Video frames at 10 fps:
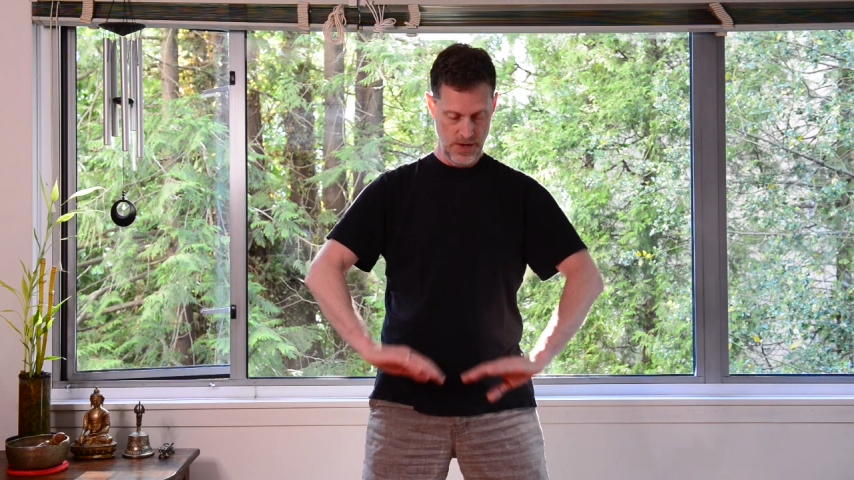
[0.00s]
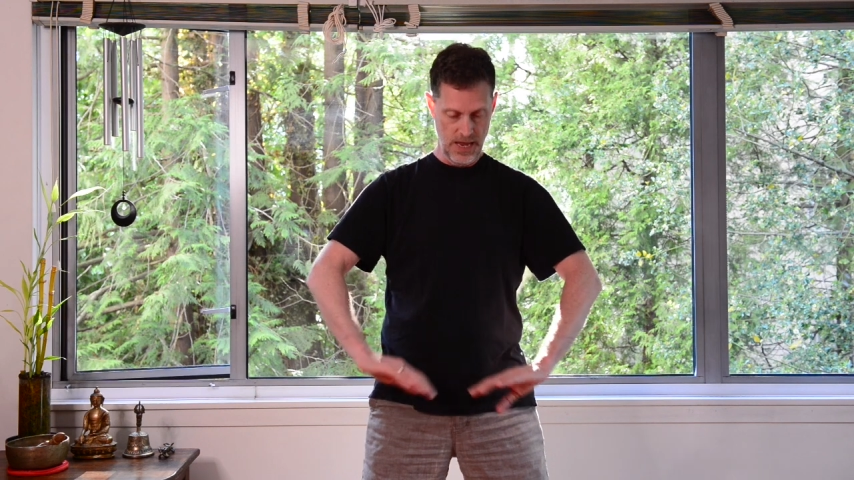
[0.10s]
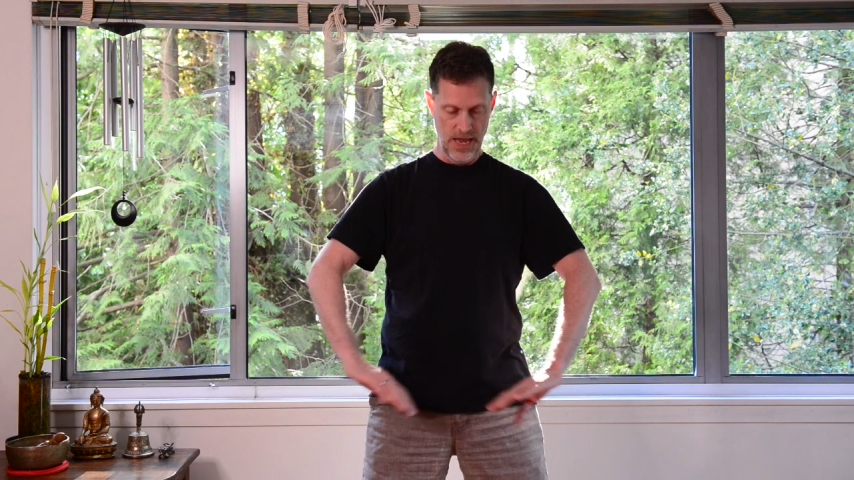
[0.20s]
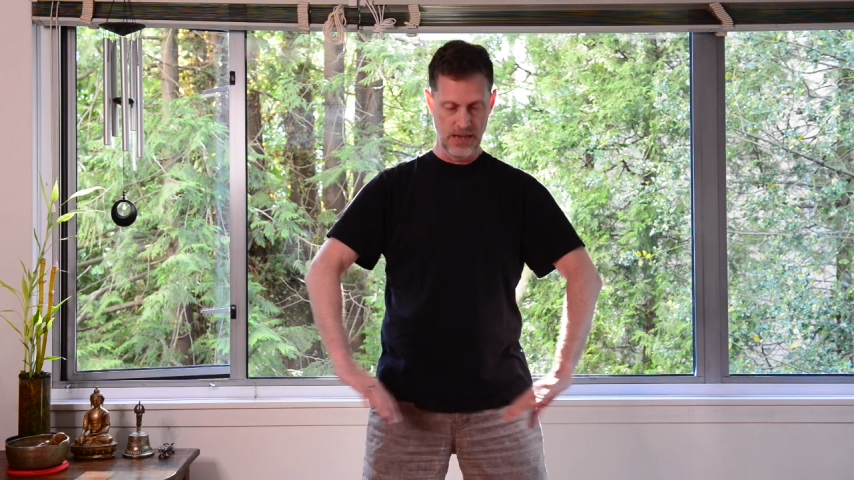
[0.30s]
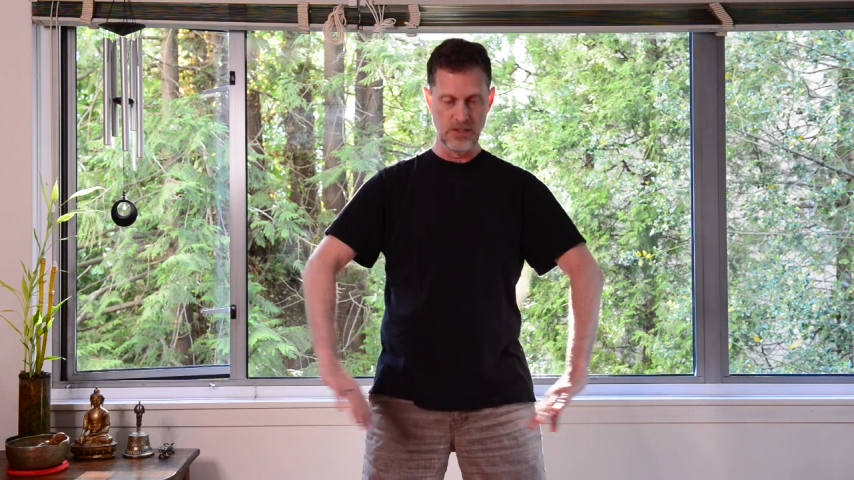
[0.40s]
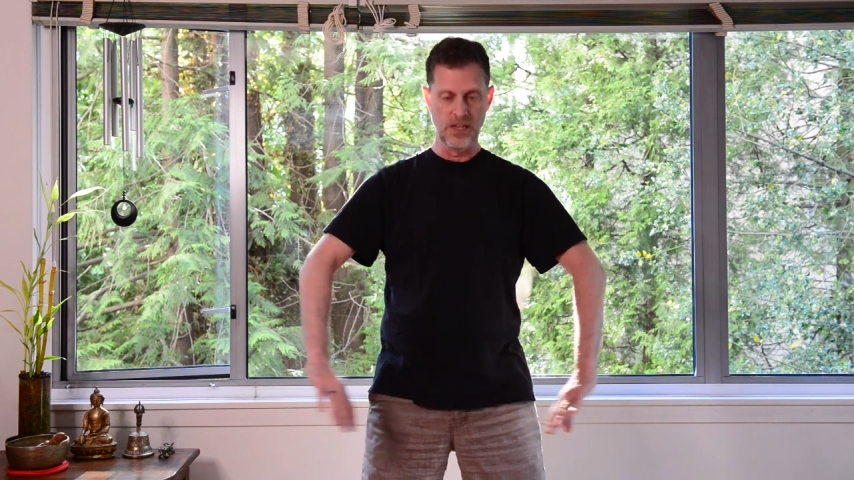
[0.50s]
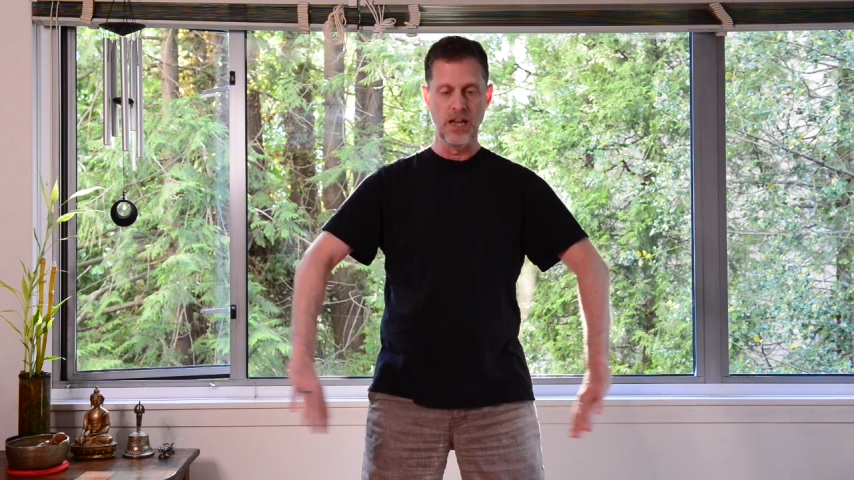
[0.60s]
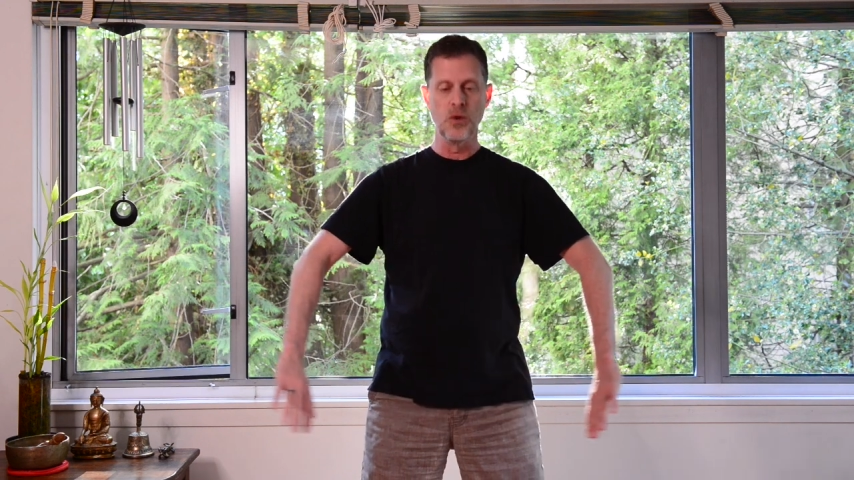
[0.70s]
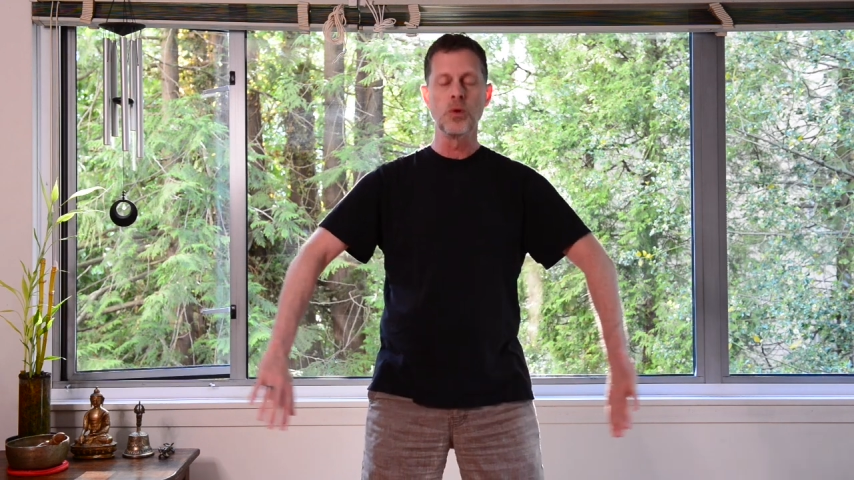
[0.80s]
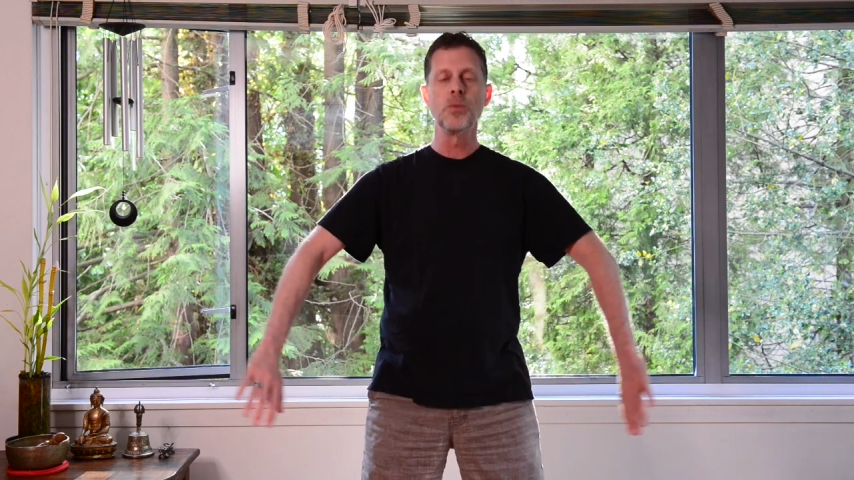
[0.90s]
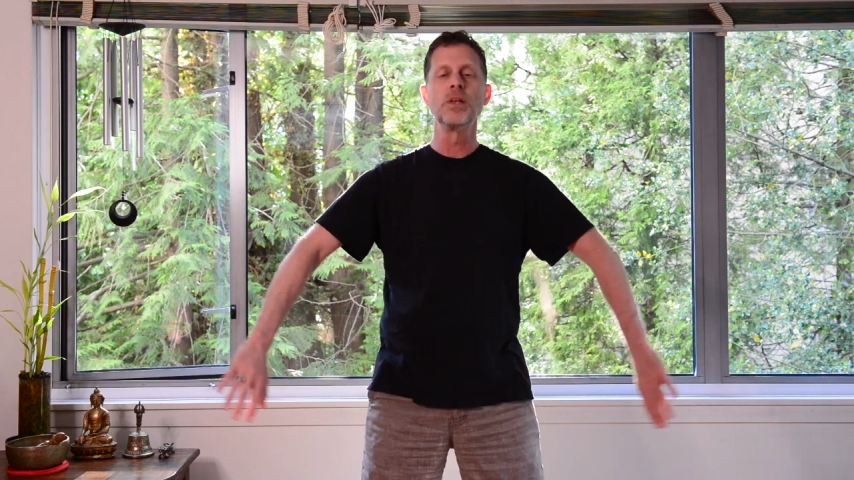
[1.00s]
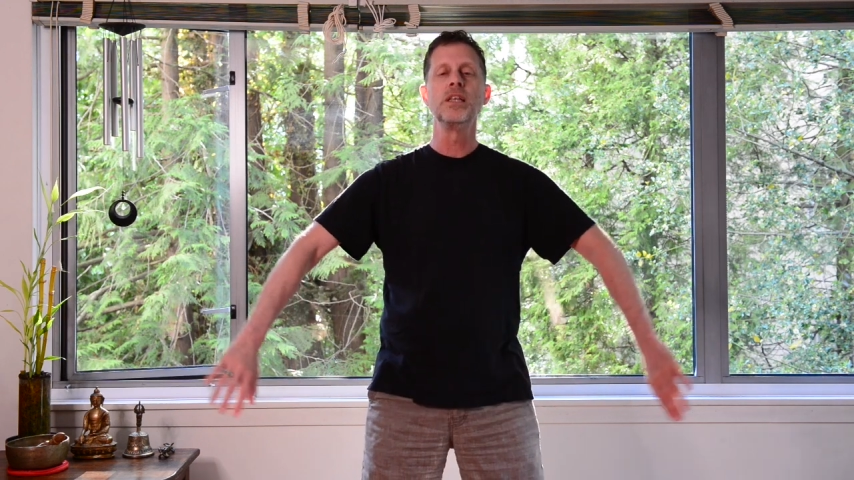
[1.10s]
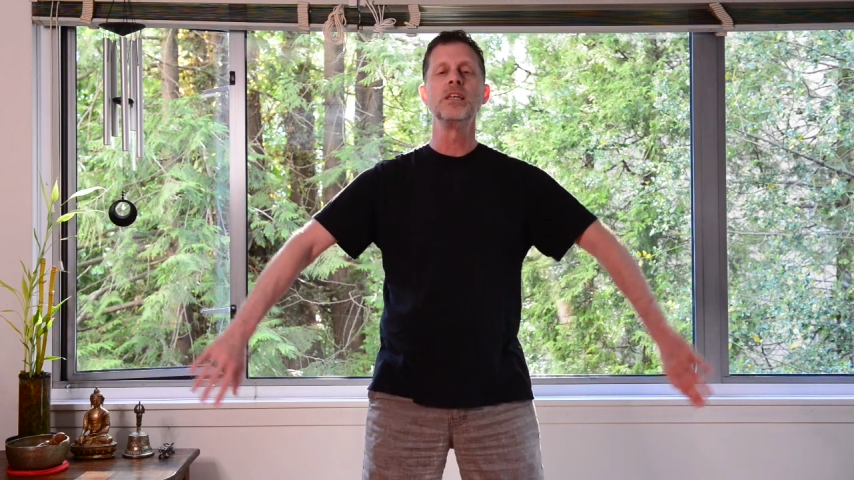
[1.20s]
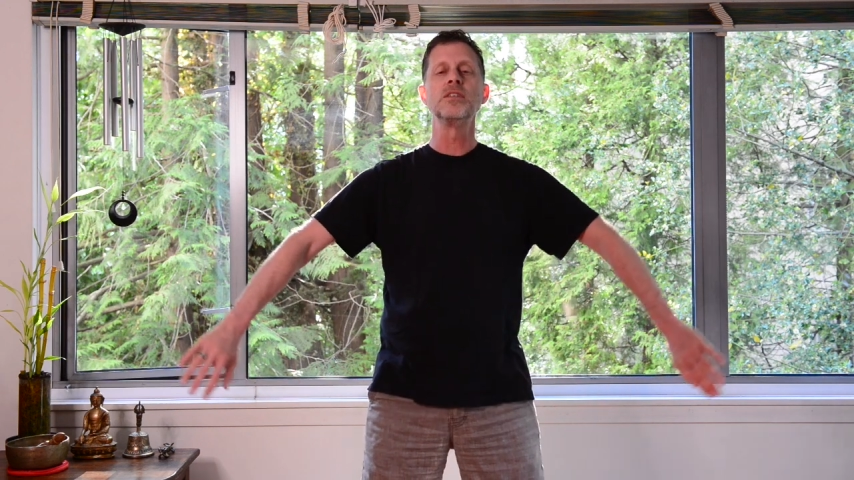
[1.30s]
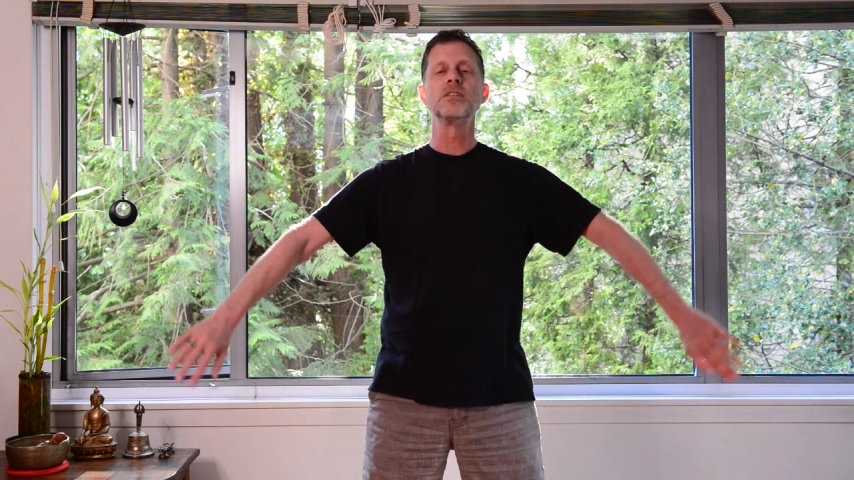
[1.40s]
Exhale, we
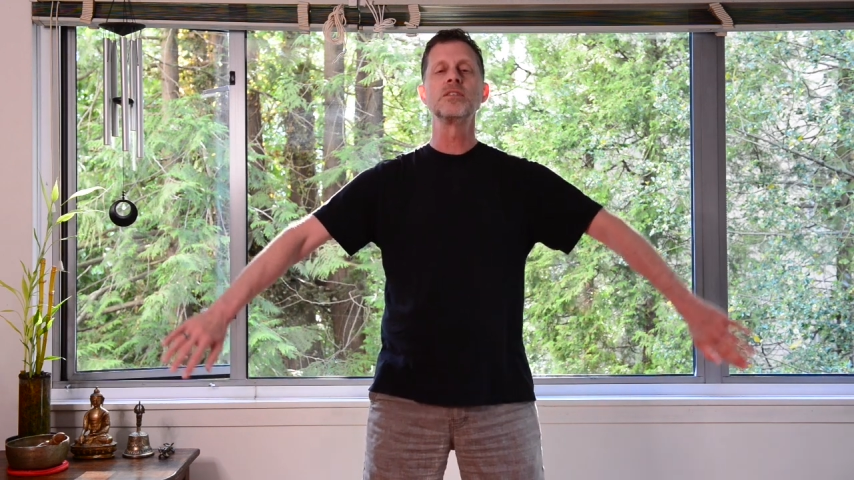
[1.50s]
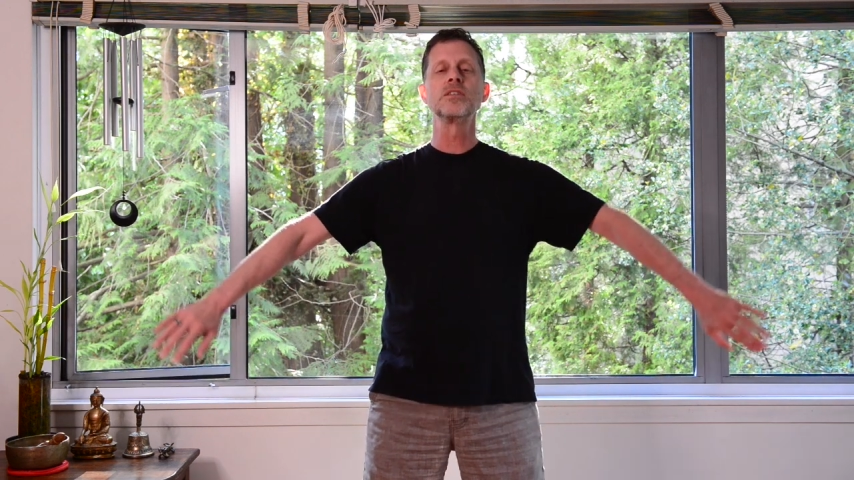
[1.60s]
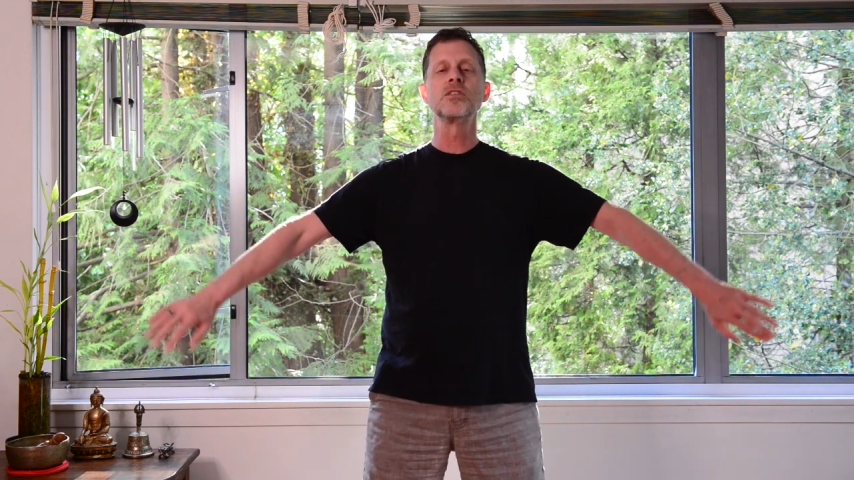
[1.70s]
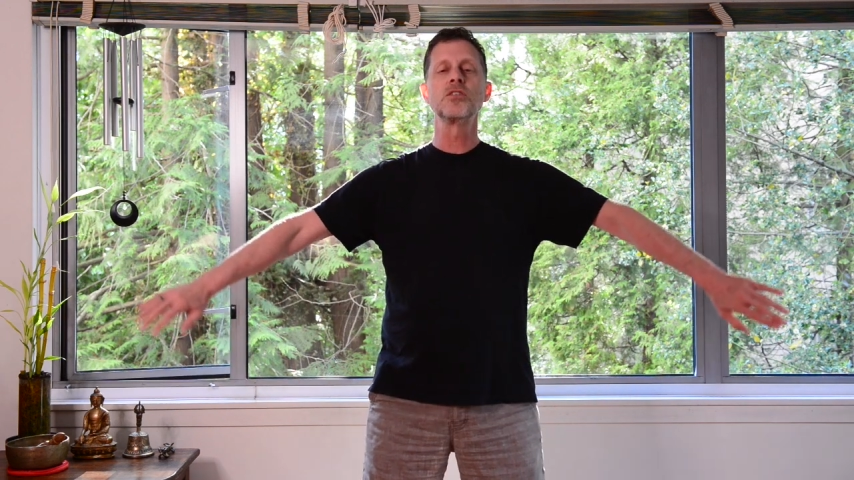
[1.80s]
release.